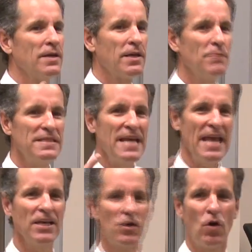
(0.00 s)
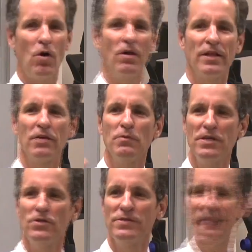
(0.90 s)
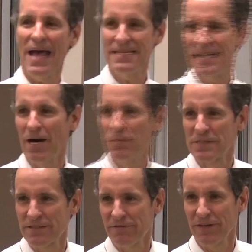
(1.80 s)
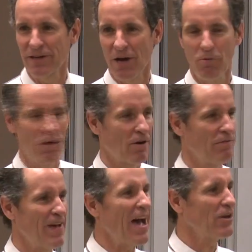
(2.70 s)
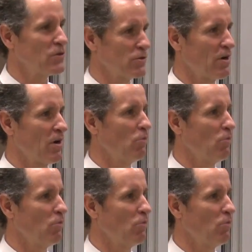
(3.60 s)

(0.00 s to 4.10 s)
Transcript: Can we take a goal and can we use that to help us to figure out what our values are,